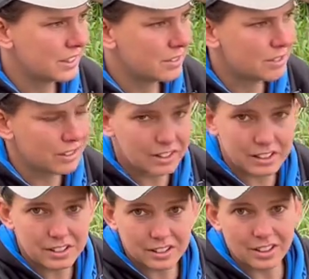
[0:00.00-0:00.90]
reel
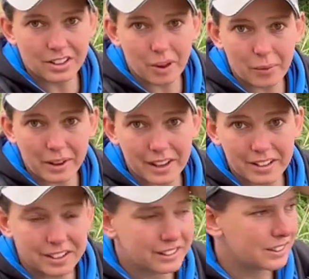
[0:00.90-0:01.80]
in and go again.
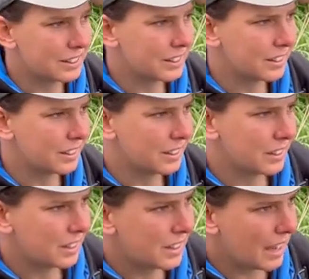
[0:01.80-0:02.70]

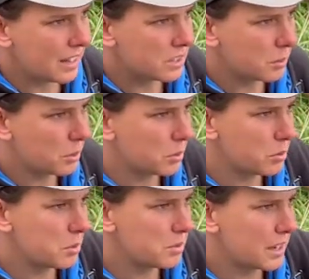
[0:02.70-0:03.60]
You get into a good
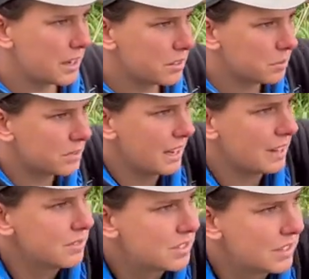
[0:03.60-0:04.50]
routine,
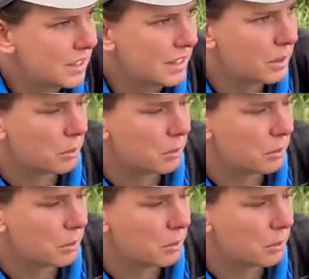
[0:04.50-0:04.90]
sometimes it